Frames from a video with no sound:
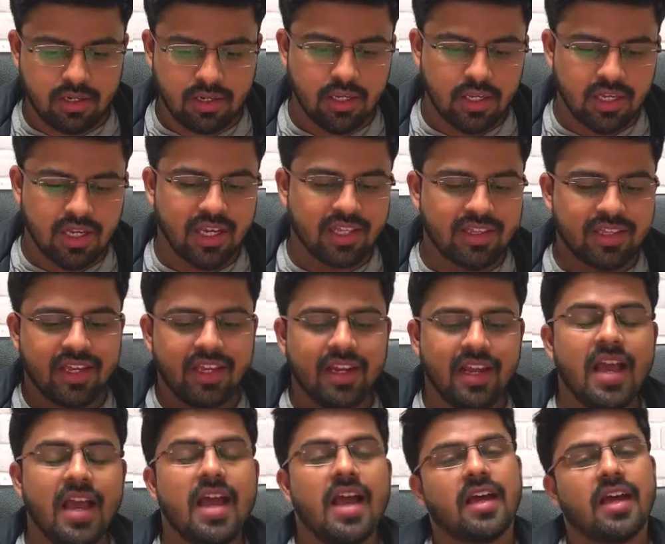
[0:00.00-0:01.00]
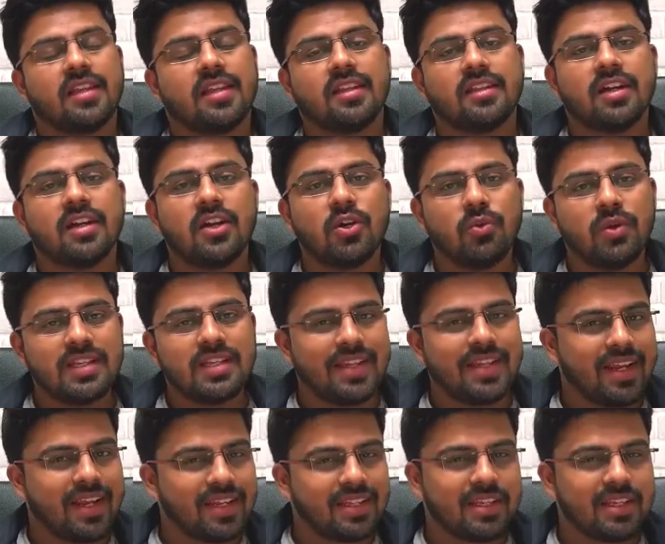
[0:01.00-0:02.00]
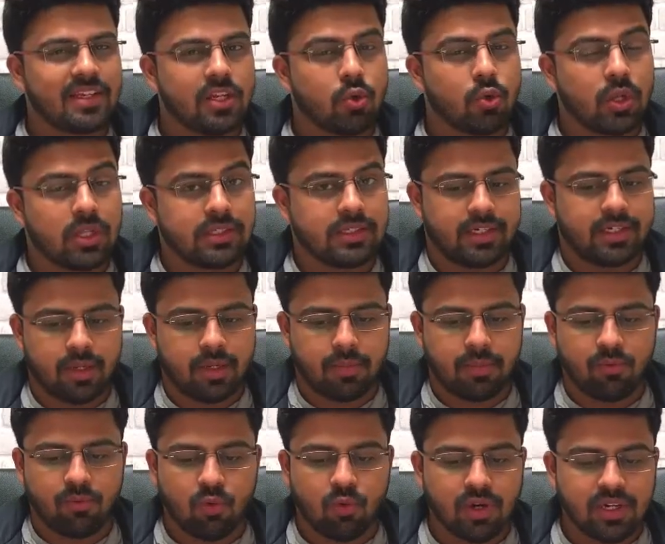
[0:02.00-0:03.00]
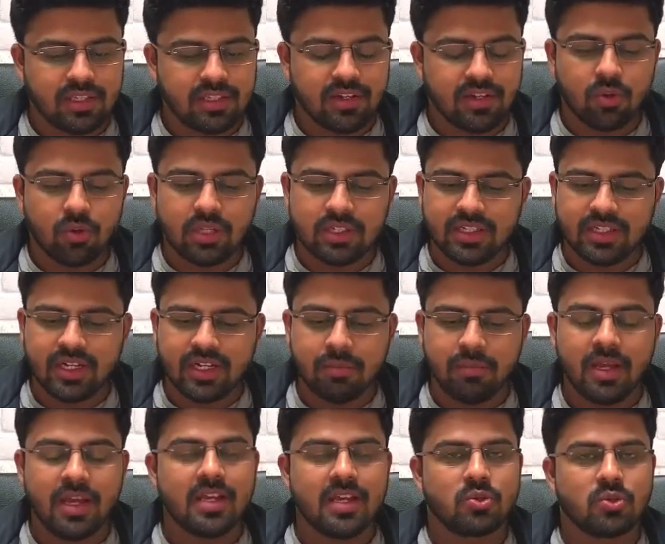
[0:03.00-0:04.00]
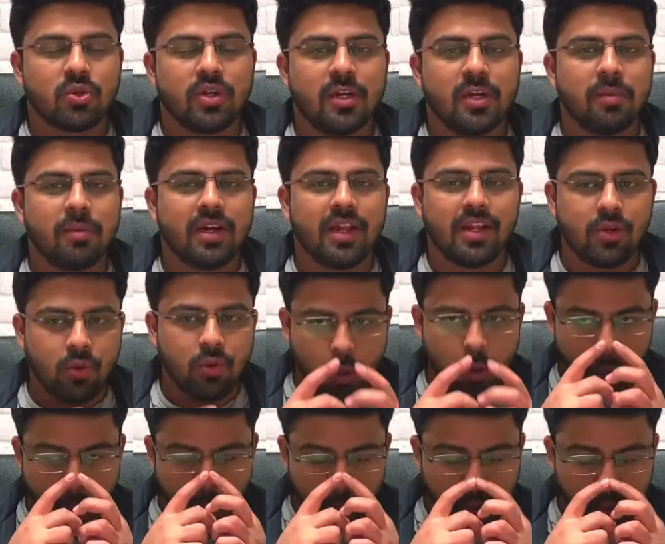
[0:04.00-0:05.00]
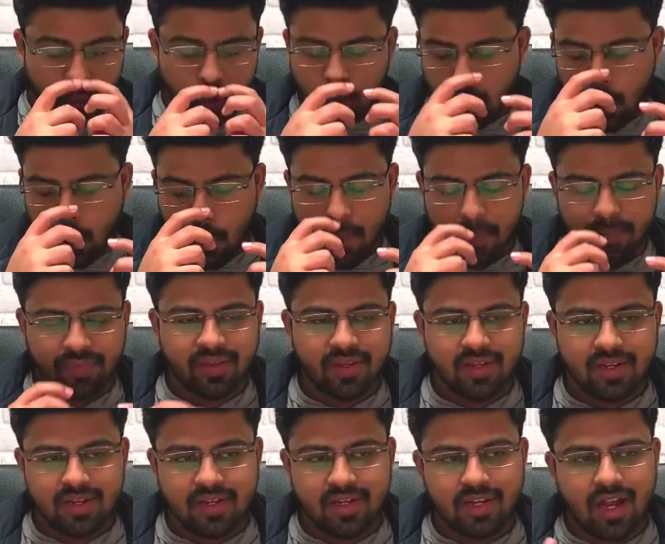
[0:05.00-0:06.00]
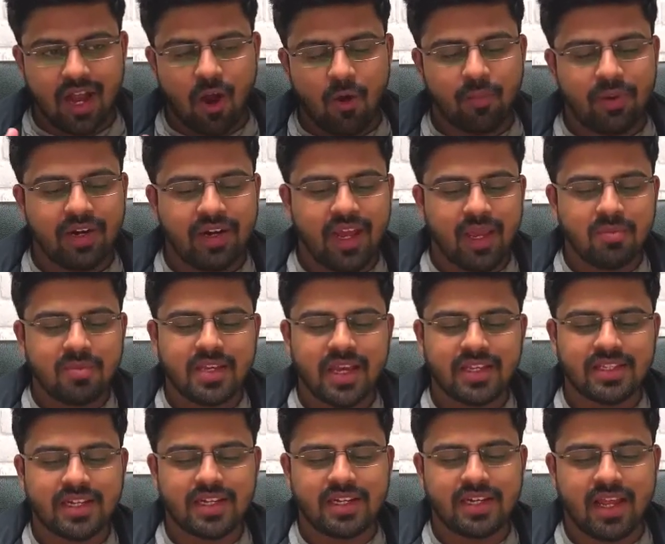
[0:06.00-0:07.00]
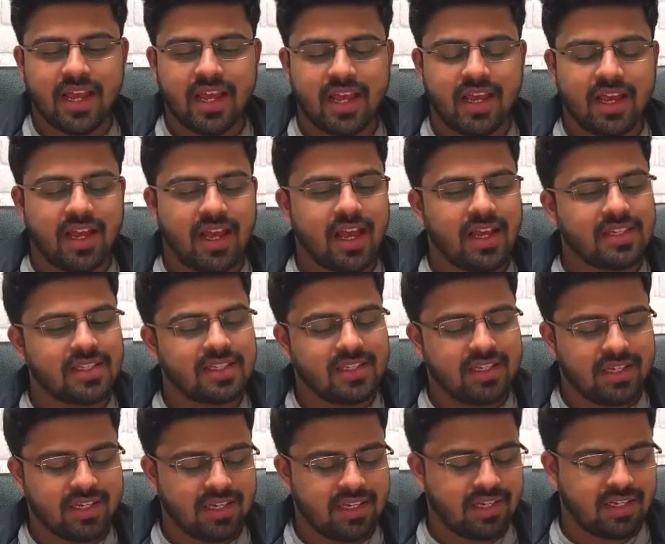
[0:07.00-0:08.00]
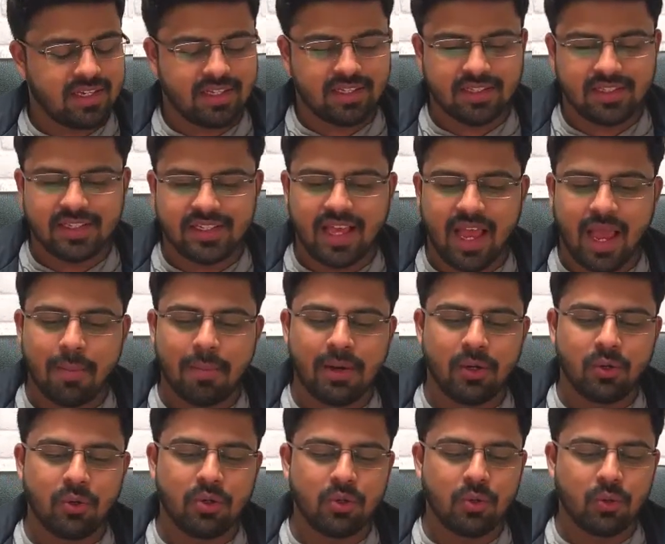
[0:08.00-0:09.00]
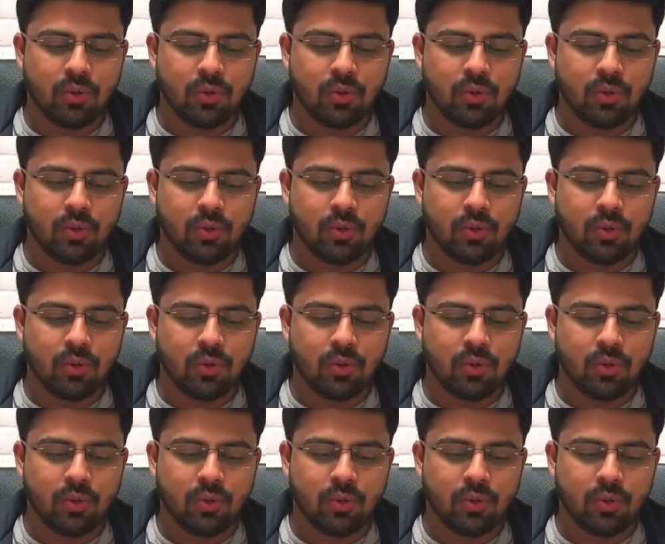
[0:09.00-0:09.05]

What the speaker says: And then the third one is like it's a neural setup. What is a neural setup? So let me tell you. So how many times has this happened to you?